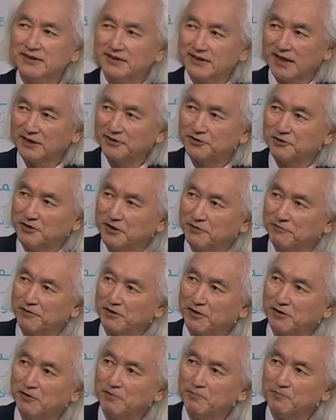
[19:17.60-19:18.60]
Not so
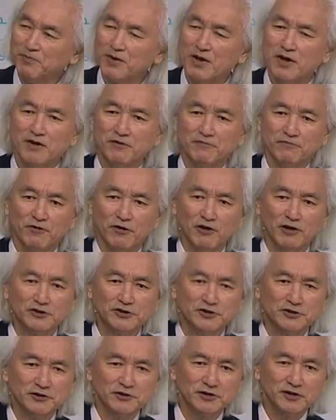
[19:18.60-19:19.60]
difficult.
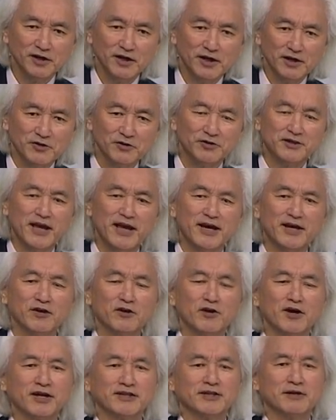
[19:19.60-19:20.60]
First, you take a
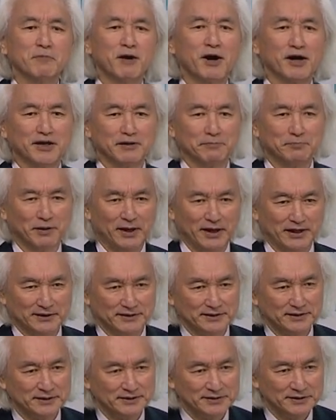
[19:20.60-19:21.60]
look at the
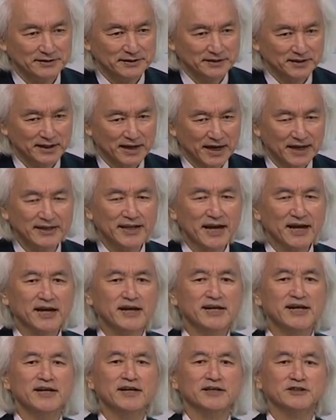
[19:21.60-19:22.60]
marketplace. And take
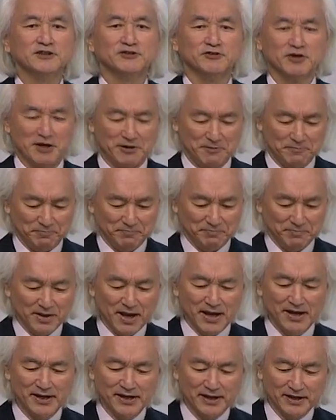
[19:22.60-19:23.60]
an industry,
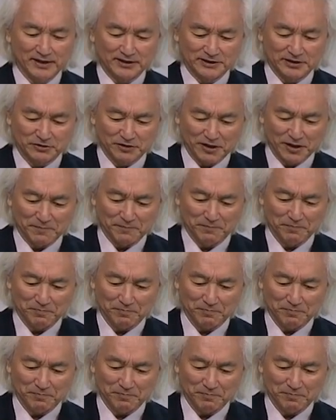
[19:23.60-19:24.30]
any industry.